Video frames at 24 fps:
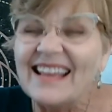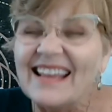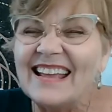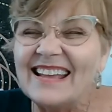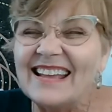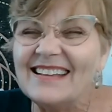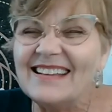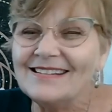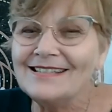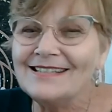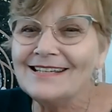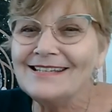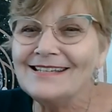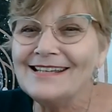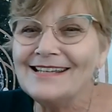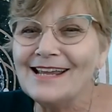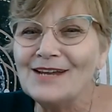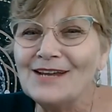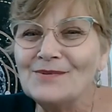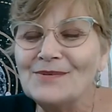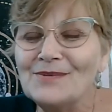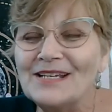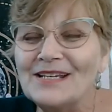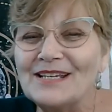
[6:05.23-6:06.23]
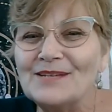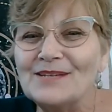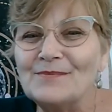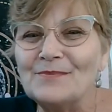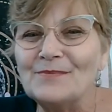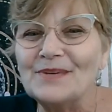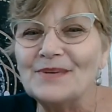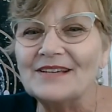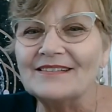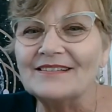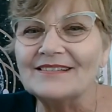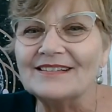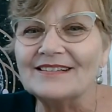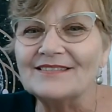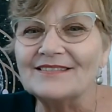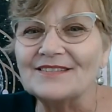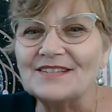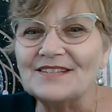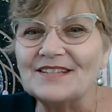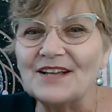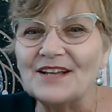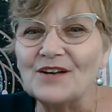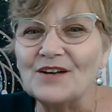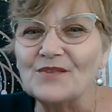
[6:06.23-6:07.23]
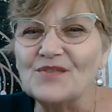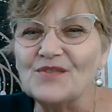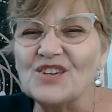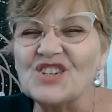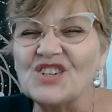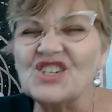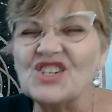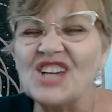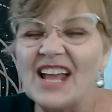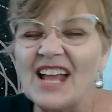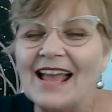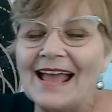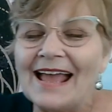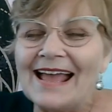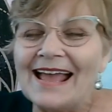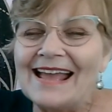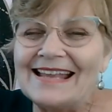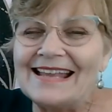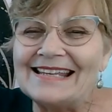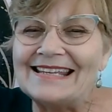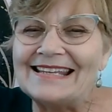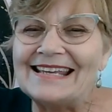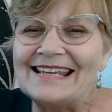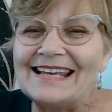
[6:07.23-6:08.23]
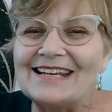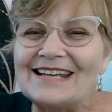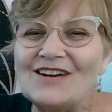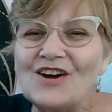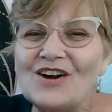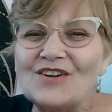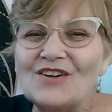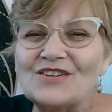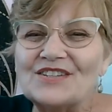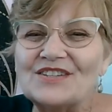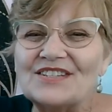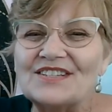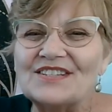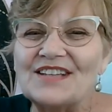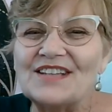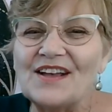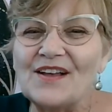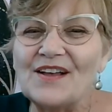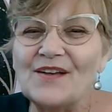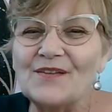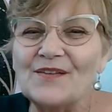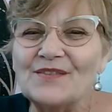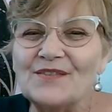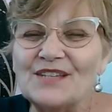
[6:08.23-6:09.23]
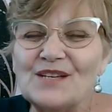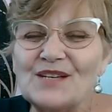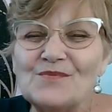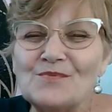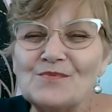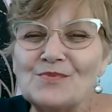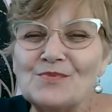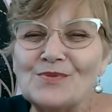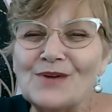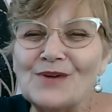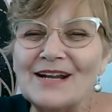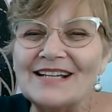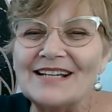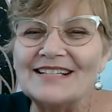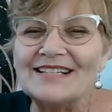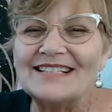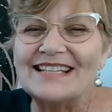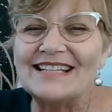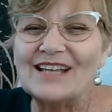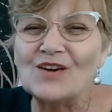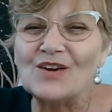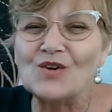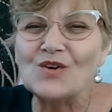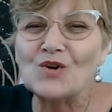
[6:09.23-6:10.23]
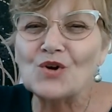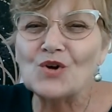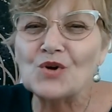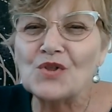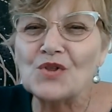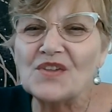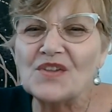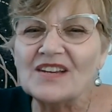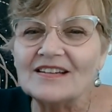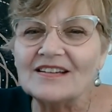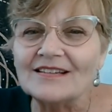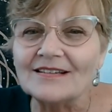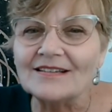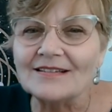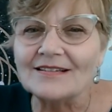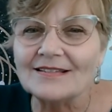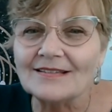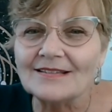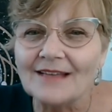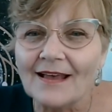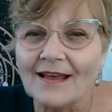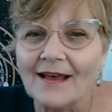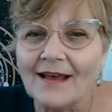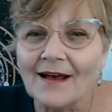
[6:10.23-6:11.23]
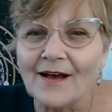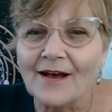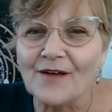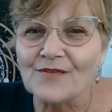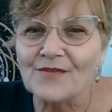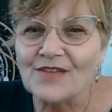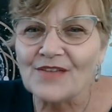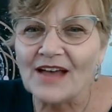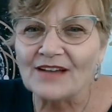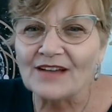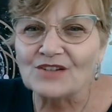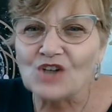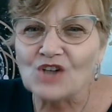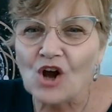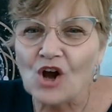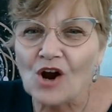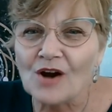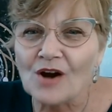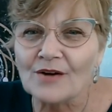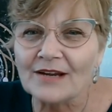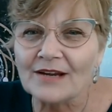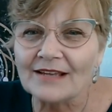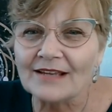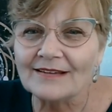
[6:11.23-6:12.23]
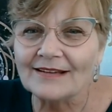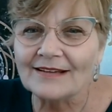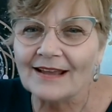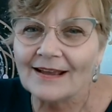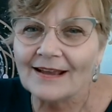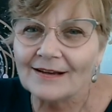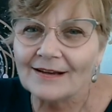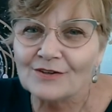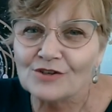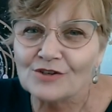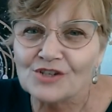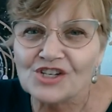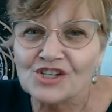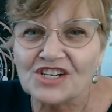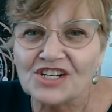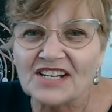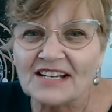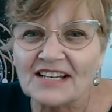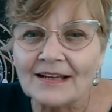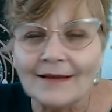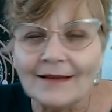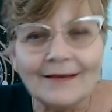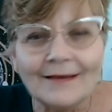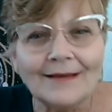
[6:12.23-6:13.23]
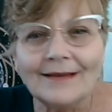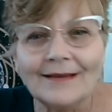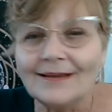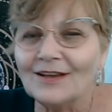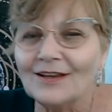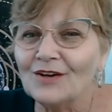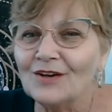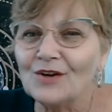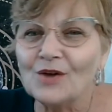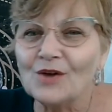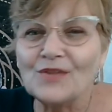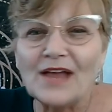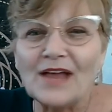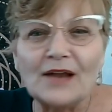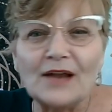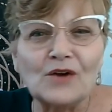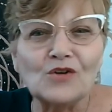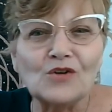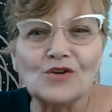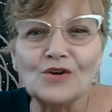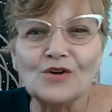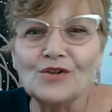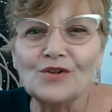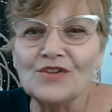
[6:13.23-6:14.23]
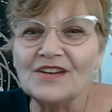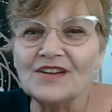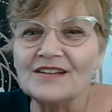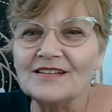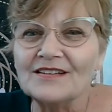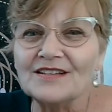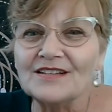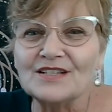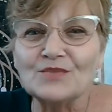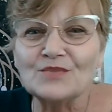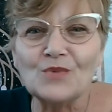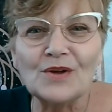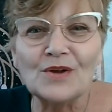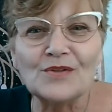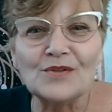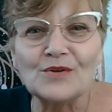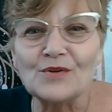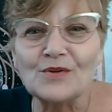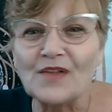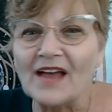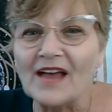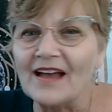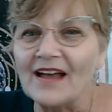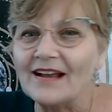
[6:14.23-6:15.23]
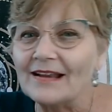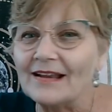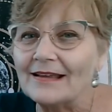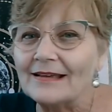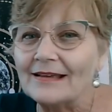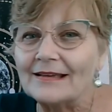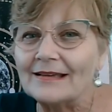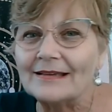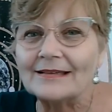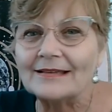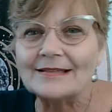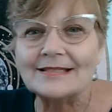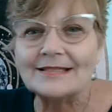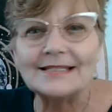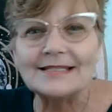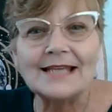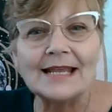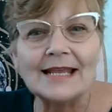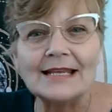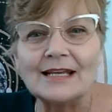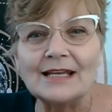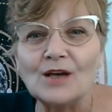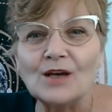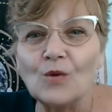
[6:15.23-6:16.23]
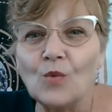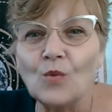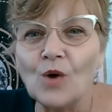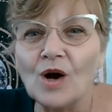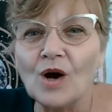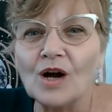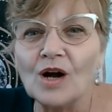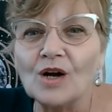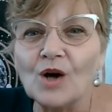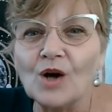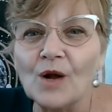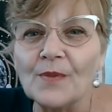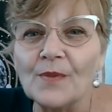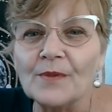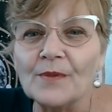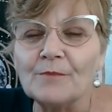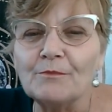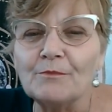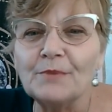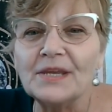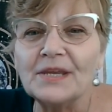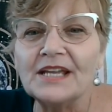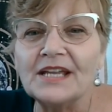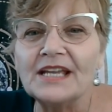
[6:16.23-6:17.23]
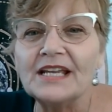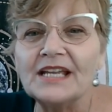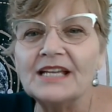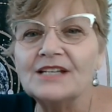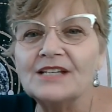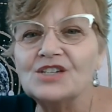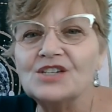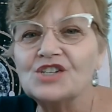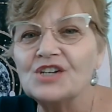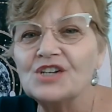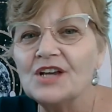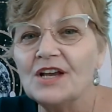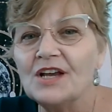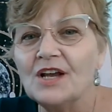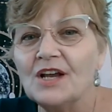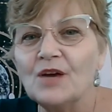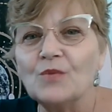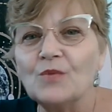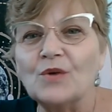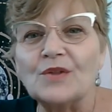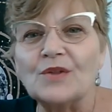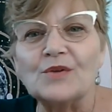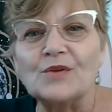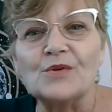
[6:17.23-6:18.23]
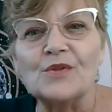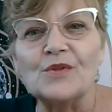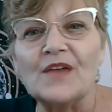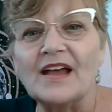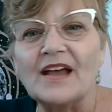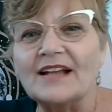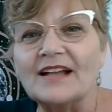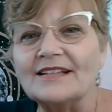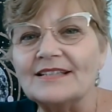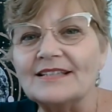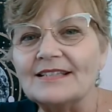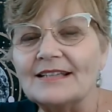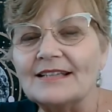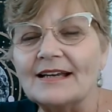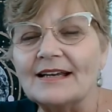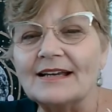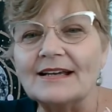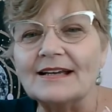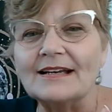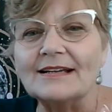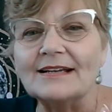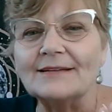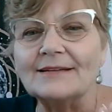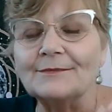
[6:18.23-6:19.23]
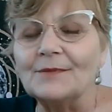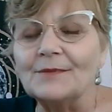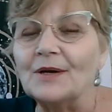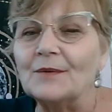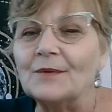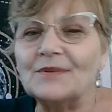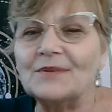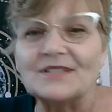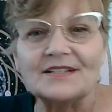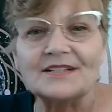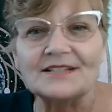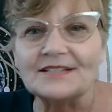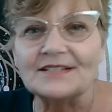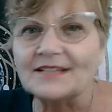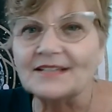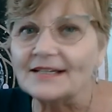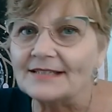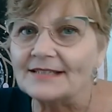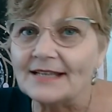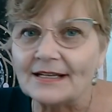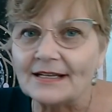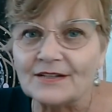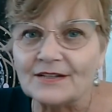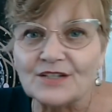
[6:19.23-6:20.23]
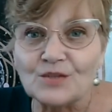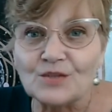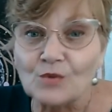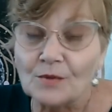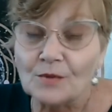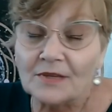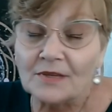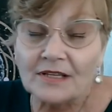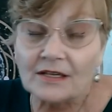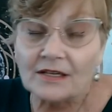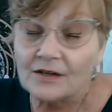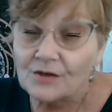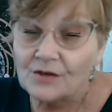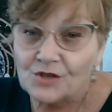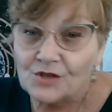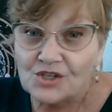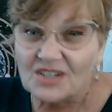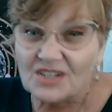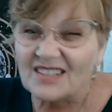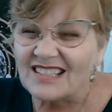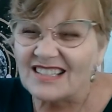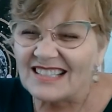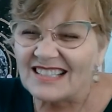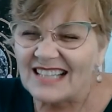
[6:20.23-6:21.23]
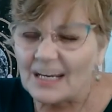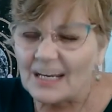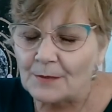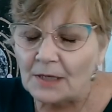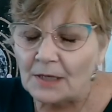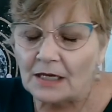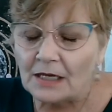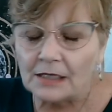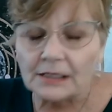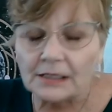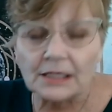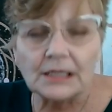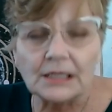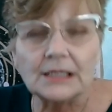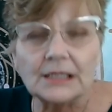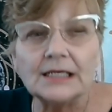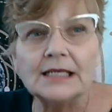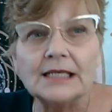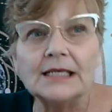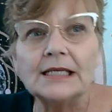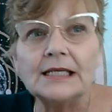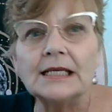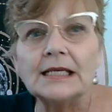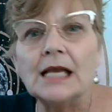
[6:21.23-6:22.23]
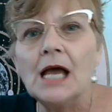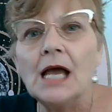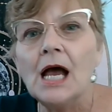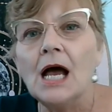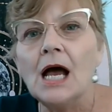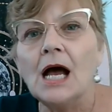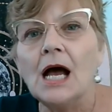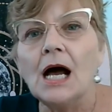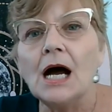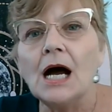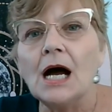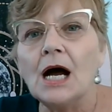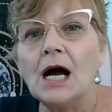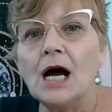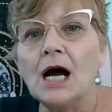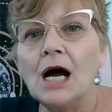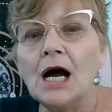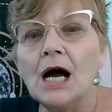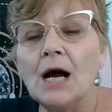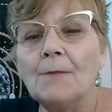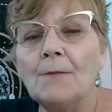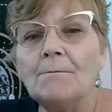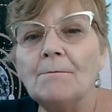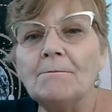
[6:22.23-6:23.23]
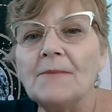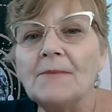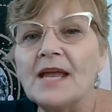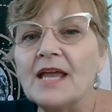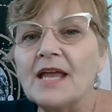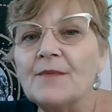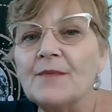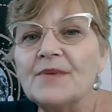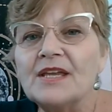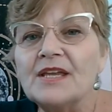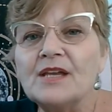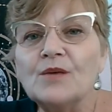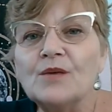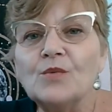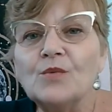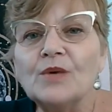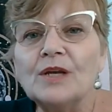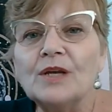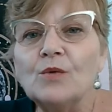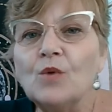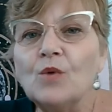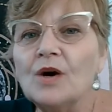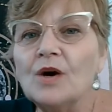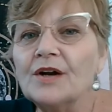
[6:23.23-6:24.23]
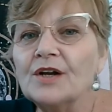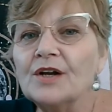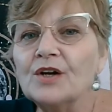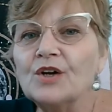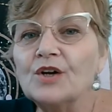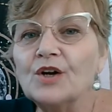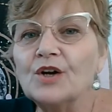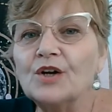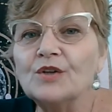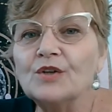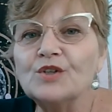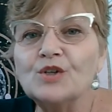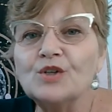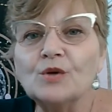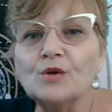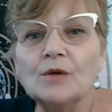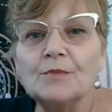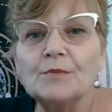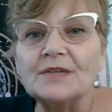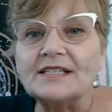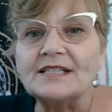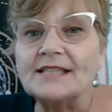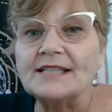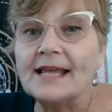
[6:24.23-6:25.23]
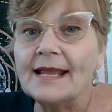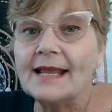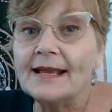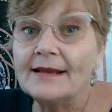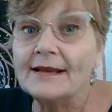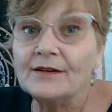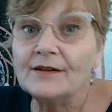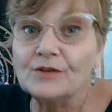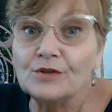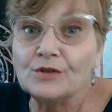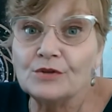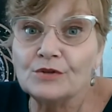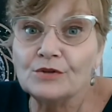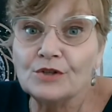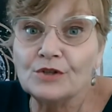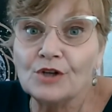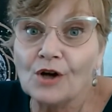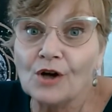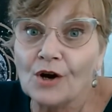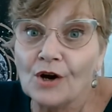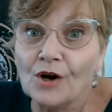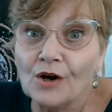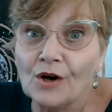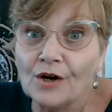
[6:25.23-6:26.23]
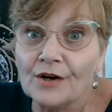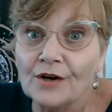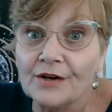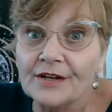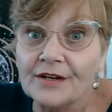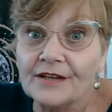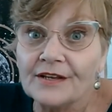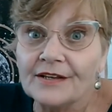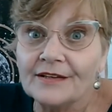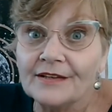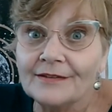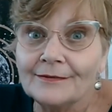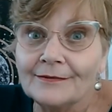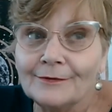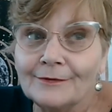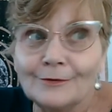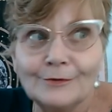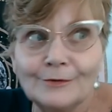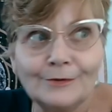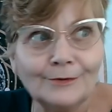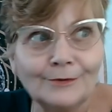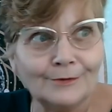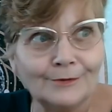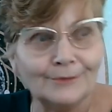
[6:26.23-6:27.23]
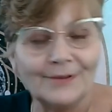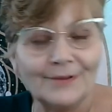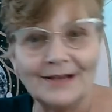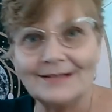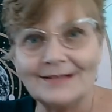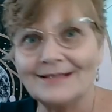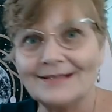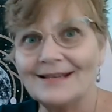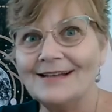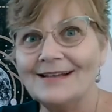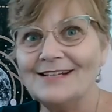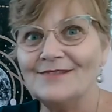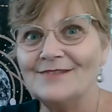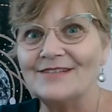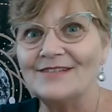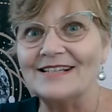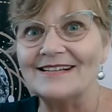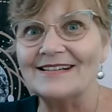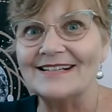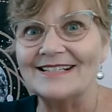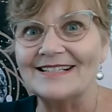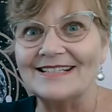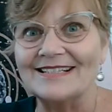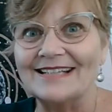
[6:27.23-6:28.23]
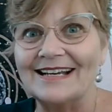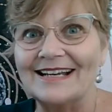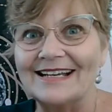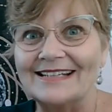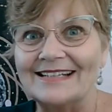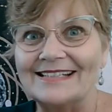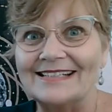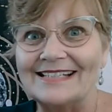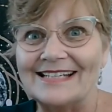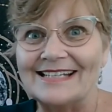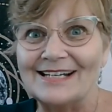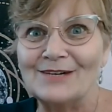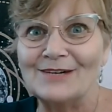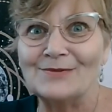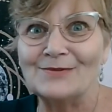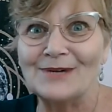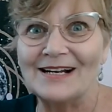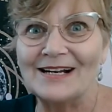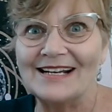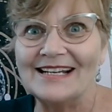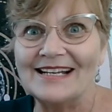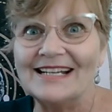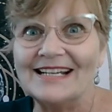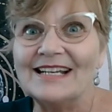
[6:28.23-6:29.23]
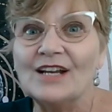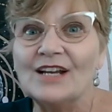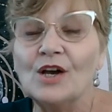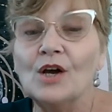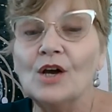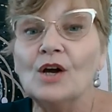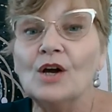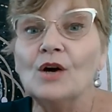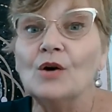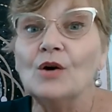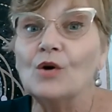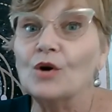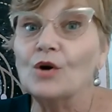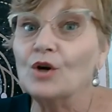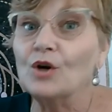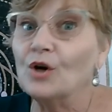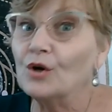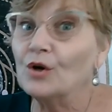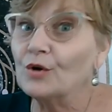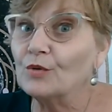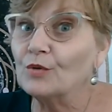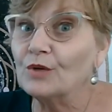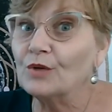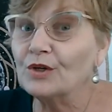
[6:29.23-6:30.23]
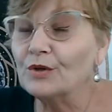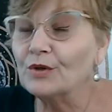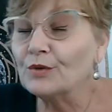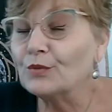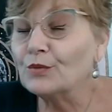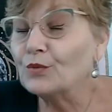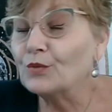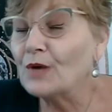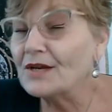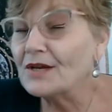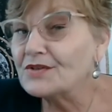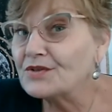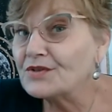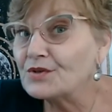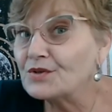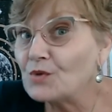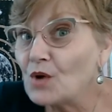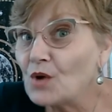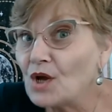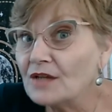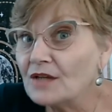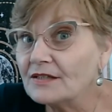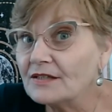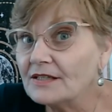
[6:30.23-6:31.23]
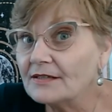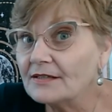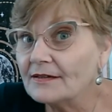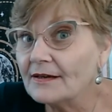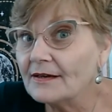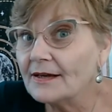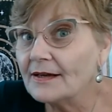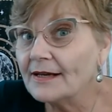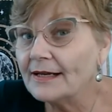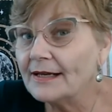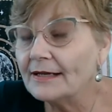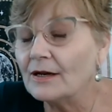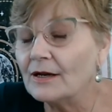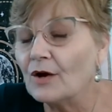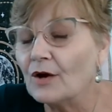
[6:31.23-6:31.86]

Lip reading: And today we can be a little selfish and get ourselves, embrace the earthiness of that Taurian energy. You know, that earthiness, whether that is taking a walk on the beach, whether that's, I was going to say take a swim in the ocean, same kind of thing. Maybe we want to go to a botanical garden. Ooh, that's kind of a nice idea, right? Or go to a good restaurant tonight.